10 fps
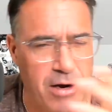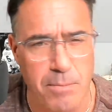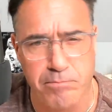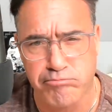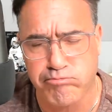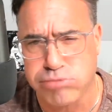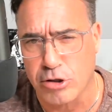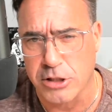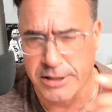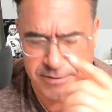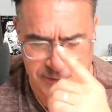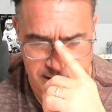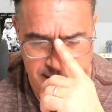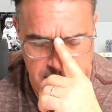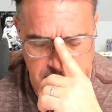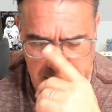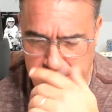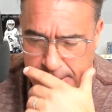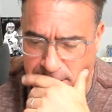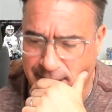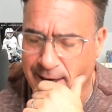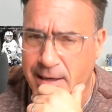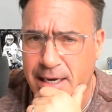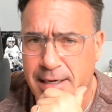I'm going to pull in different things, okay?